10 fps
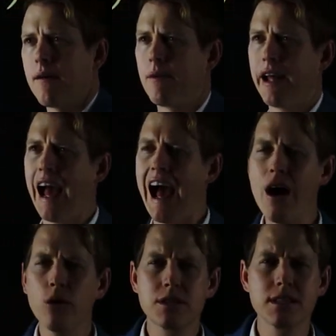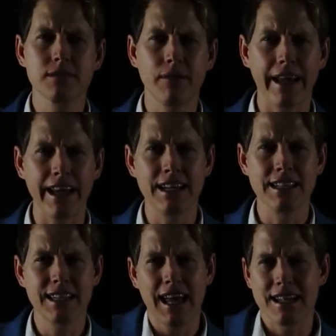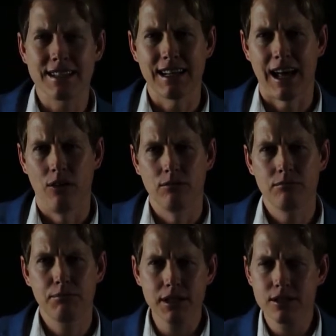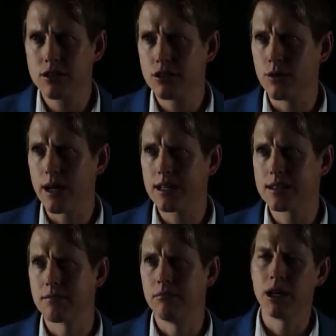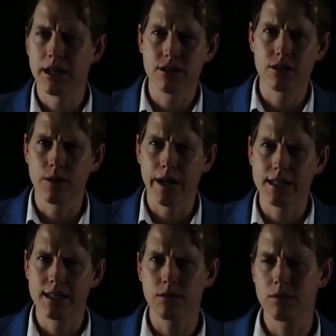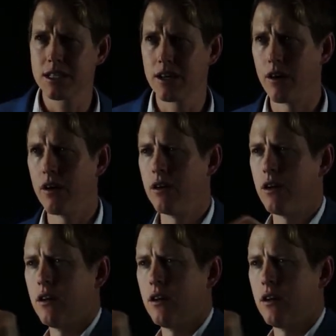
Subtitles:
my outers and my inners cancel out. Plus 2x minus 2x equals 0.